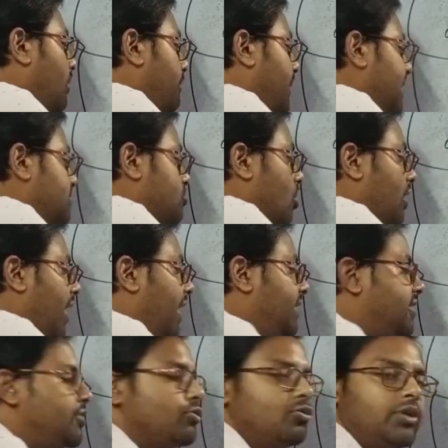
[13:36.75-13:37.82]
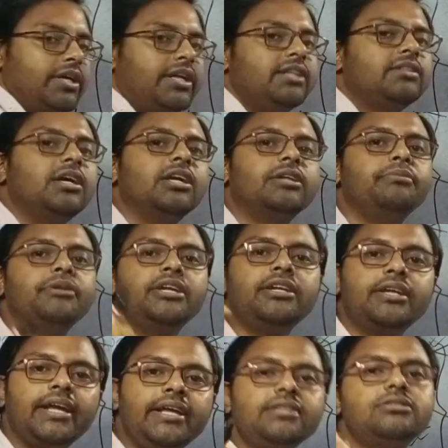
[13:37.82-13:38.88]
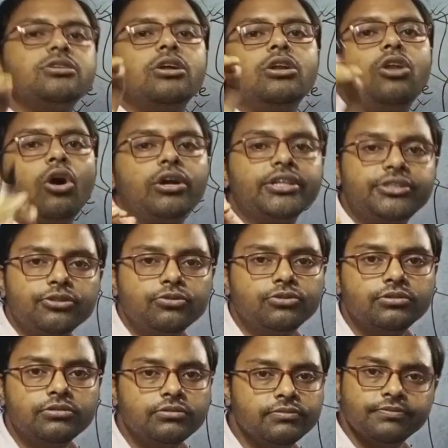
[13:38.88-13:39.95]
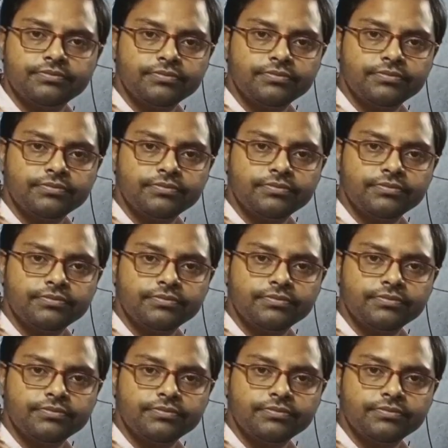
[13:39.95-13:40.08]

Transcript: based on 82 degree 30 minute east longitudes.